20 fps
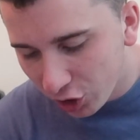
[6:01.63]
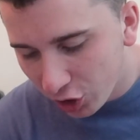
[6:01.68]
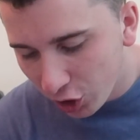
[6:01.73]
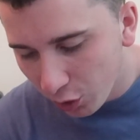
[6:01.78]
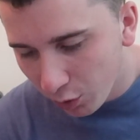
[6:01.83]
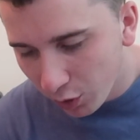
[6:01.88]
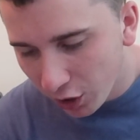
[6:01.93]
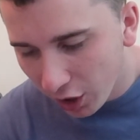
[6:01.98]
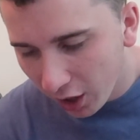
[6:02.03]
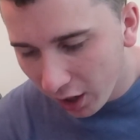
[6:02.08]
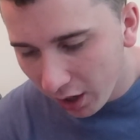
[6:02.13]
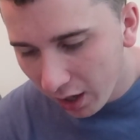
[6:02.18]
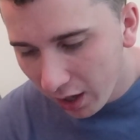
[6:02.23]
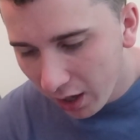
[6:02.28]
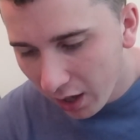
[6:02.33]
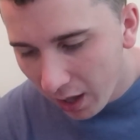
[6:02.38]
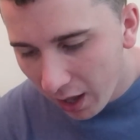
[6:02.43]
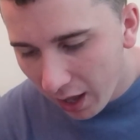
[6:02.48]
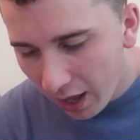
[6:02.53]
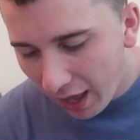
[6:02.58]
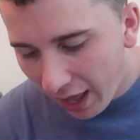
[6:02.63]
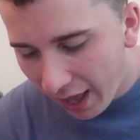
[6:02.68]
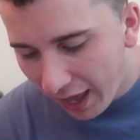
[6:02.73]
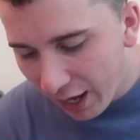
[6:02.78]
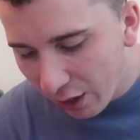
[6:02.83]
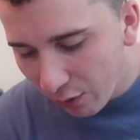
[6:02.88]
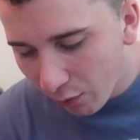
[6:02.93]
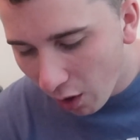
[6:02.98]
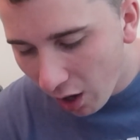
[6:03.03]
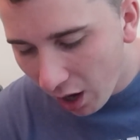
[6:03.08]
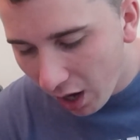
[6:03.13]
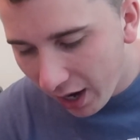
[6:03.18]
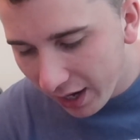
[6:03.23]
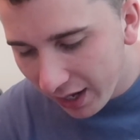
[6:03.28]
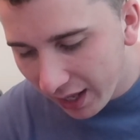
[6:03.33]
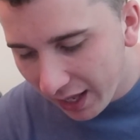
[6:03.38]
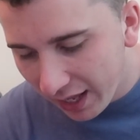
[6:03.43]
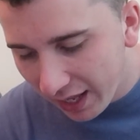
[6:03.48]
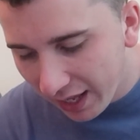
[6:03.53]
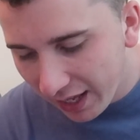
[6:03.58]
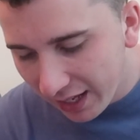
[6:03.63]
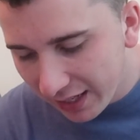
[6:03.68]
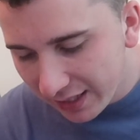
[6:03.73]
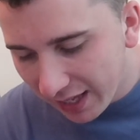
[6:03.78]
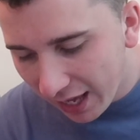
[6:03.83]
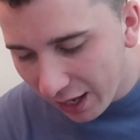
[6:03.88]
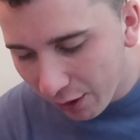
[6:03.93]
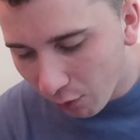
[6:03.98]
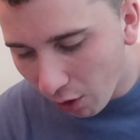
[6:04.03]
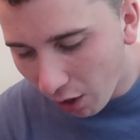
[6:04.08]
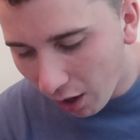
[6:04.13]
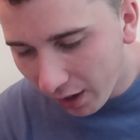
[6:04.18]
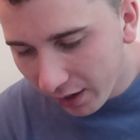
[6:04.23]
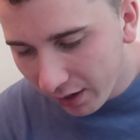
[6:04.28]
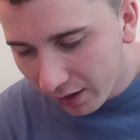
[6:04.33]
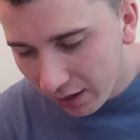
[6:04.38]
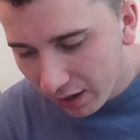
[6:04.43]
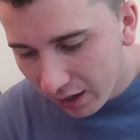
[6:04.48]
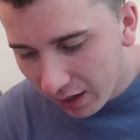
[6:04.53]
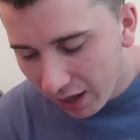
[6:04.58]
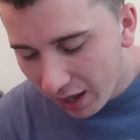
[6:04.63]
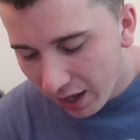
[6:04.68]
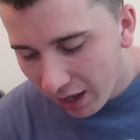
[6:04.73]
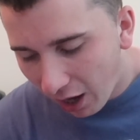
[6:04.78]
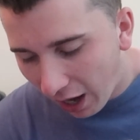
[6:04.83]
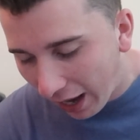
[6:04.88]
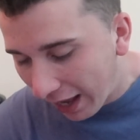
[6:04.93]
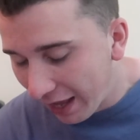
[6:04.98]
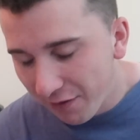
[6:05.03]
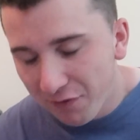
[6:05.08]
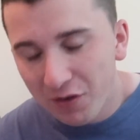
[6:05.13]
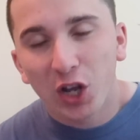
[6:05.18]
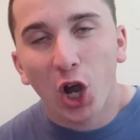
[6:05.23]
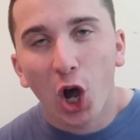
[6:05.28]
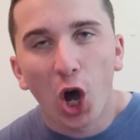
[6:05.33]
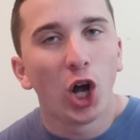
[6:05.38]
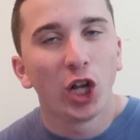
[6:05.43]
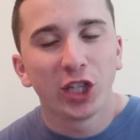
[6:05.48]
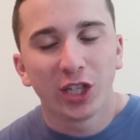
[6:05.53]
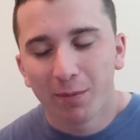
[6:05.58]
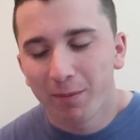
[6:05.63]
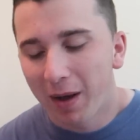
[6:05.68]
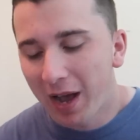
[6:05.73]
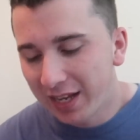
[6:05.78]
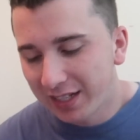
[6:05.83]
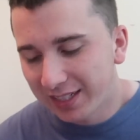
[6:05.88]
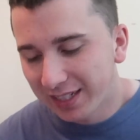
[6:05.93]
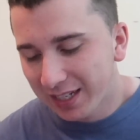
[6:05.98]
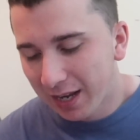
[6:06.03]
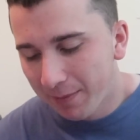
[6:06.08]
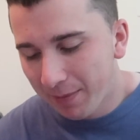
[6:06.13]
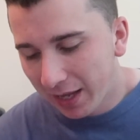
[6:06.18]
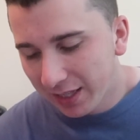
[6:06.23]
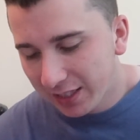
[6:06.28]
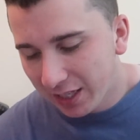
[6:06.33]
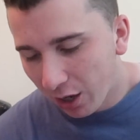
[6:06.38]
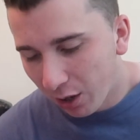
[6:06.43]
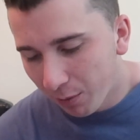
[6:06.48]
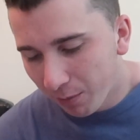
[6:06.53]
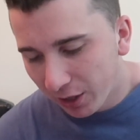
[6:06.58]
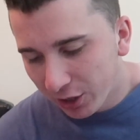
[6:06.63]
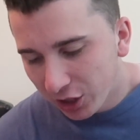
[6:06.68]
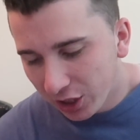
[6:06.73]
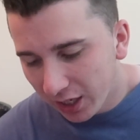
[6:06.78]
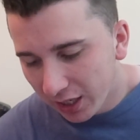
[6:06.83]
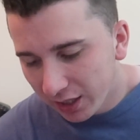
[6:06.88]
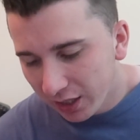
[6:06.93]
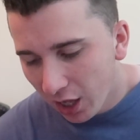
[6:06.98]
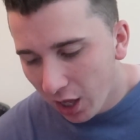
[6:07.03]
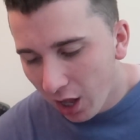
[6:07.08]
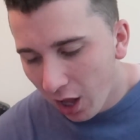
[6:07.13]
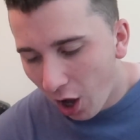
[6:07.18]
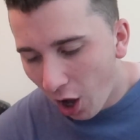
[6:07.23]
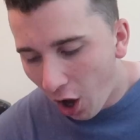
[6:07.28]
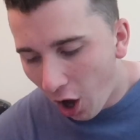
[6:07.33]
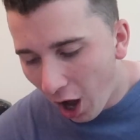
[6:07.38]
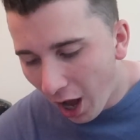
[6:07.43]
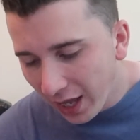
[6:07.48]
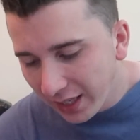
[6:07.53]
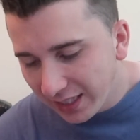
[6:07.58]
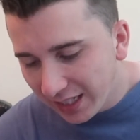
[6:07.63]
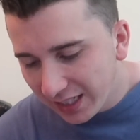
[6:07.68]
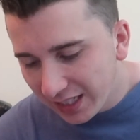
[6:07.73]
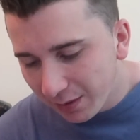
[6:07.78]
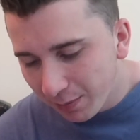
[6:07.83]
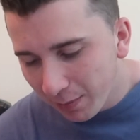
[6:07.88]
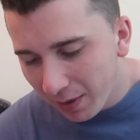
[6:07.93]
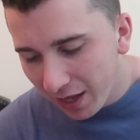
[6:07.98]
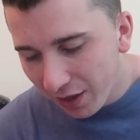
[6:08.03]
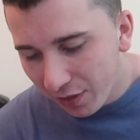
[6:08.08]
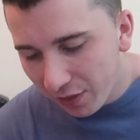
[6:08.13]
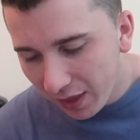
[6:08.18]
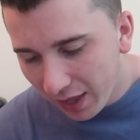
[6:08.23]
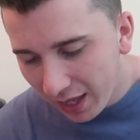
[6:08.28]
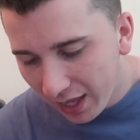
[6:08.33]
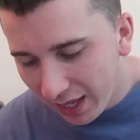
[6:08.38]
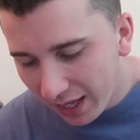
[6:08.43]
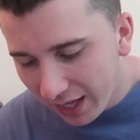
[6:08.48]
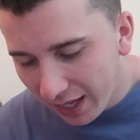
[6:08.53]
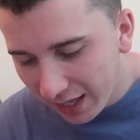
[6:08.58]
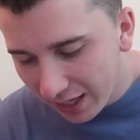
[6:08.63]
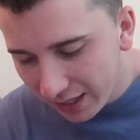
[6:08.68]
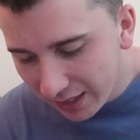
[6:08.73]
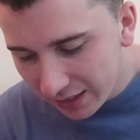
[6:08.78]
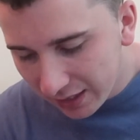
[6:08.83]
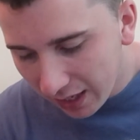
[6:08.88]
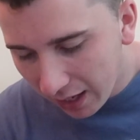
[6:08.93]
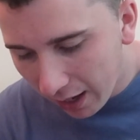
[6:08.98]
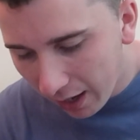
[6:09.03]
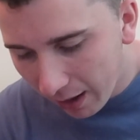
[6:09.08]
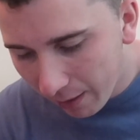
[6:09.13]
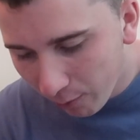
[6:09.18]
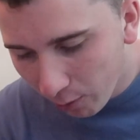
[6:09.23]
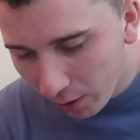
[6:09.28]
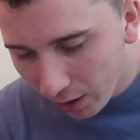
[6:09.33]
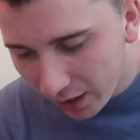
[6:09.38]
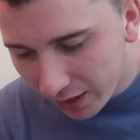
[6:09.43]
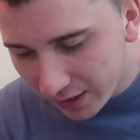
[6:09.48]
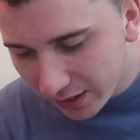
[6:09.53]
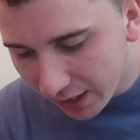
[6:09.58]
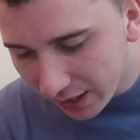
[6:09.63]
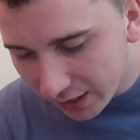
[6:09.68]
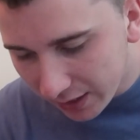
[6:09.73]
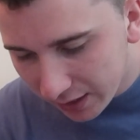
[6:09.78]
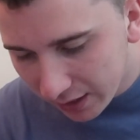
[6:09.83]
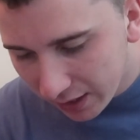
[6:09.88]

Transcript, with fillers: Junior. A-Rod is A-Rod. I even called him by his nickname, that's how much it is. Ozzie Smith is, um, where is it?